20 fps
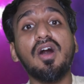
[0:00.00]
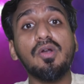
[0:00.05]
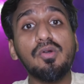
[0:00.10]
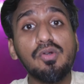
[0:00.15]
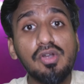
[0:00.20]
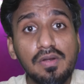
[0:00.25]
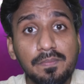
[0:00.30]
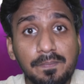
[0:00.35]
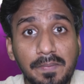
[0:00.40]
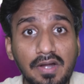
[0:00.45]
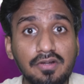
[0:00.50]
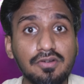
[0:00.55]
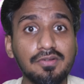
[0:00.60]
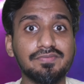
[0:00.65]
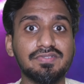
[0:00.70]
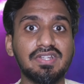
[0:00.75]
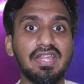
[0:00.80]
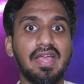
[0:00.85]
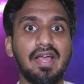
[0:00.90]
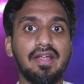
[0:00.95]
outer part
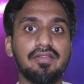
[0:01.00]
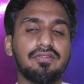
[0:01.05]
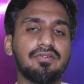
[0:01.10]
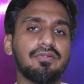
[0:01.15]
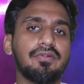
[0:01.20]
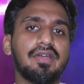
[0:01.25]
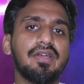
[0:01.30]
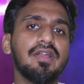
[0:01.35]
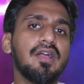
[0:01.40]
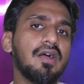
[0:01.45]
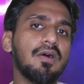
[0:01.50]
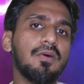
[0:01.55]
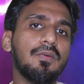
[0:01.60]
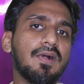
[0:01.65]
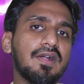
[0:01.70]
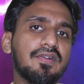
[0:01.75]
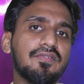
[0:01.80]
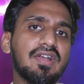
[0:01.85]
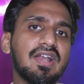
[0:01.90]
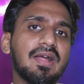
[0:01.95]
of the asteroid.
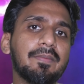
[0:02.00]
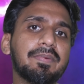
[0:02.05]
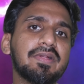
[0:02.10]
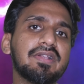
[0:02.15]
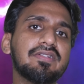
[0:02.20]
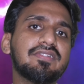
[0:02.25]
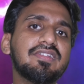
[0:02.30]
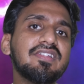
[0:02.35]
What will happen?